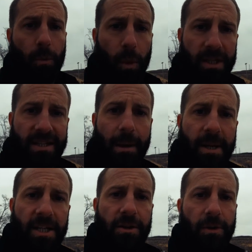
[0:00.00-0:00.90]
What does that
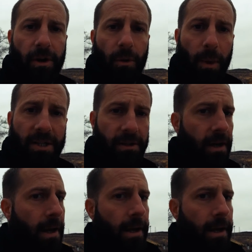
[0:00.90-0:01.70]
mean to you during the winter?